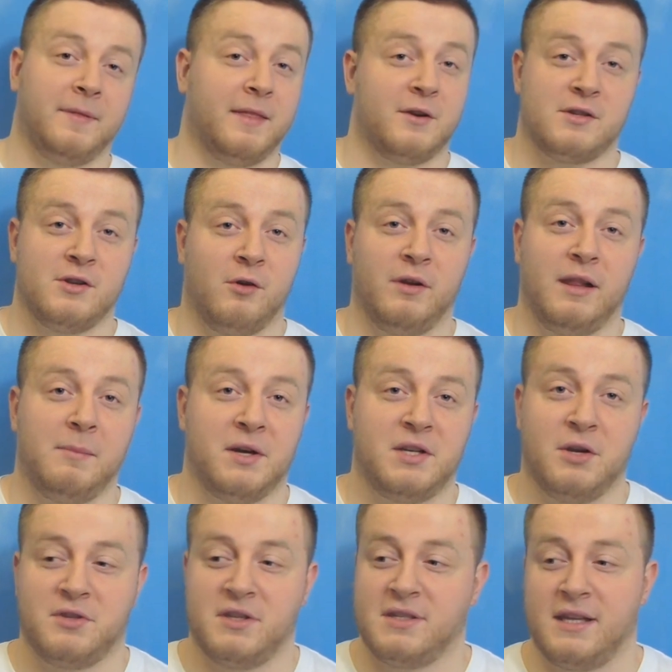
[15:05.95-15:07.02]
There's not really
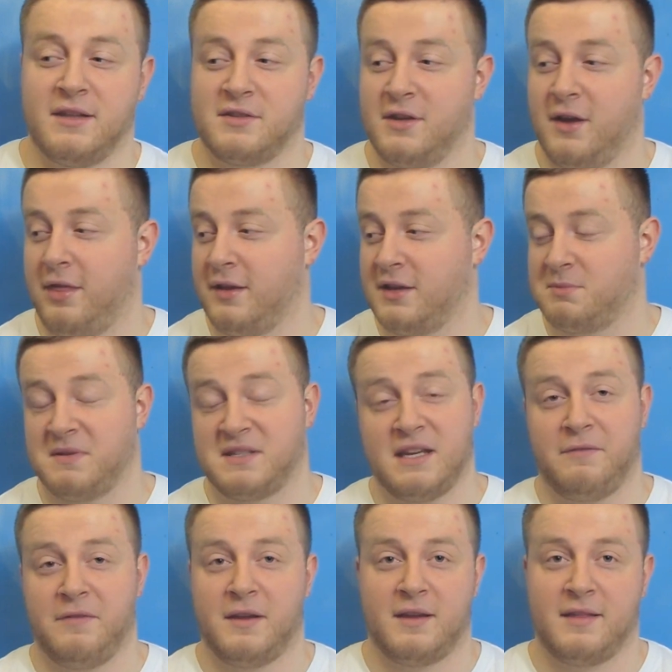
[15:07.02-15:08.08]
much else to say. There's nothing
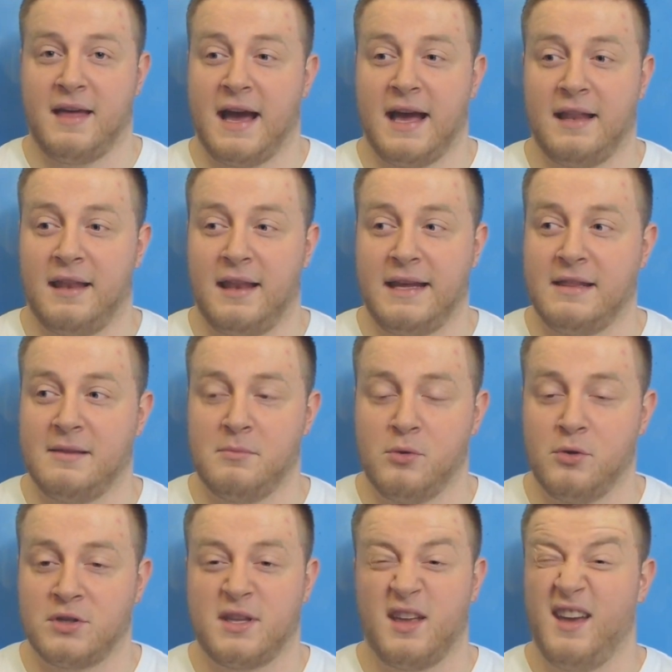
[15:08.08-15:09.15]
specific that I like the
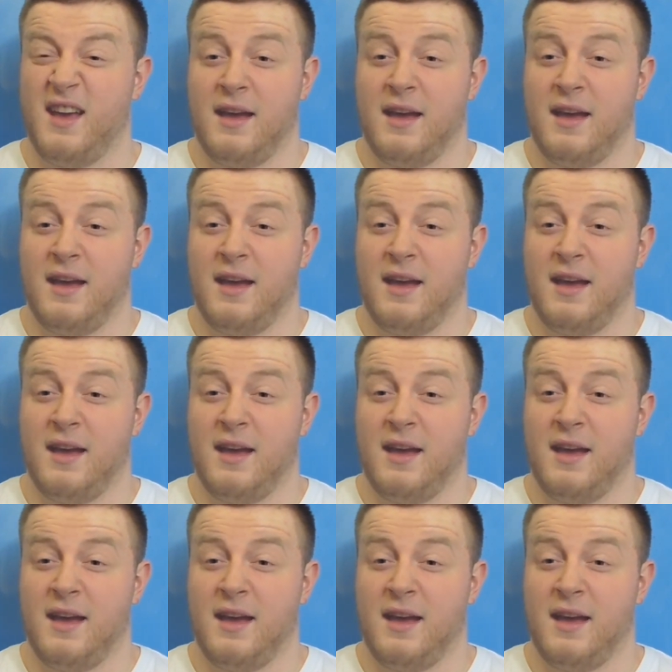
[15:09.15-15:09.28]
most.